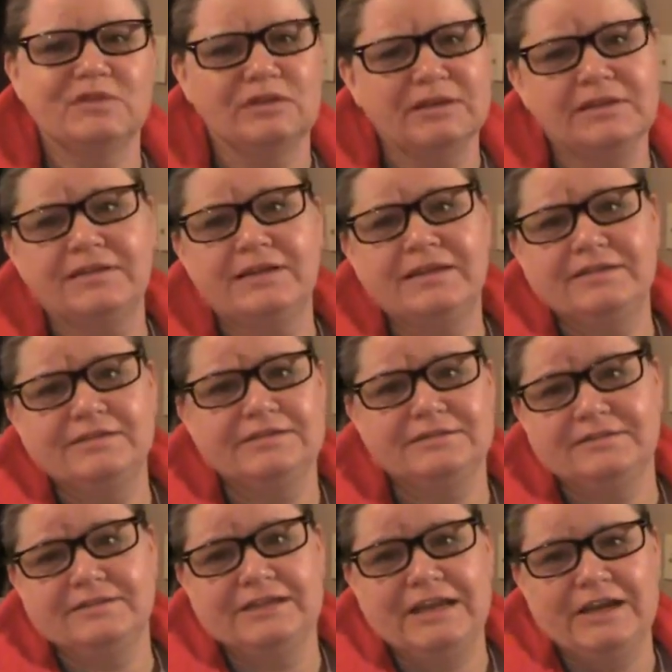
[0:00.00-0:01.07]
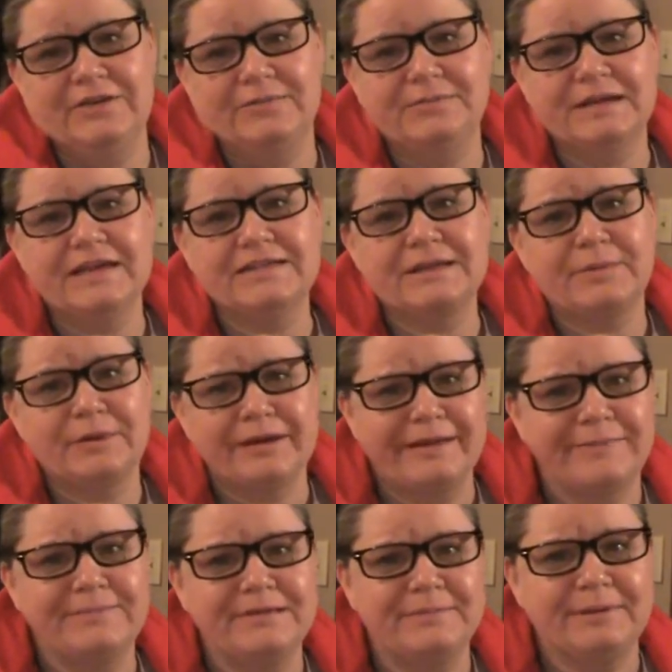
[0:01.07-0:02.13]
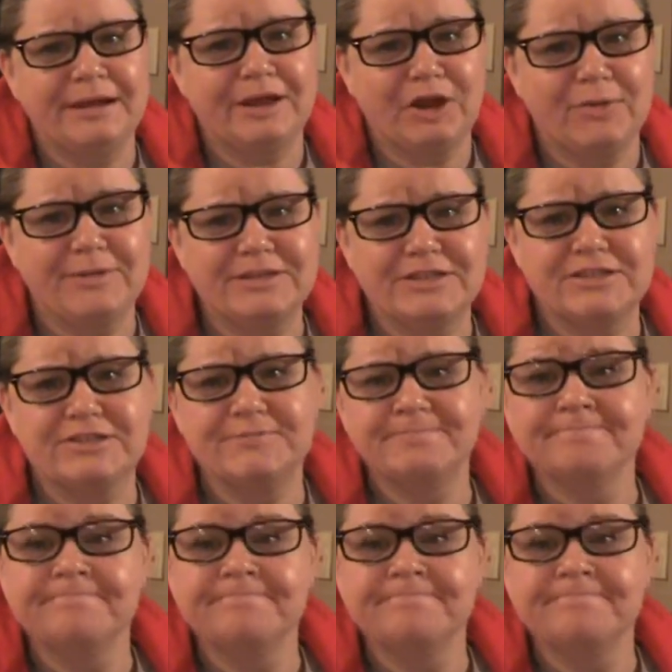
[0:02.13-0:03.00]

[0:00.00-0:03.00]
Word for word: in the, uh, you know because I want to empty my garbage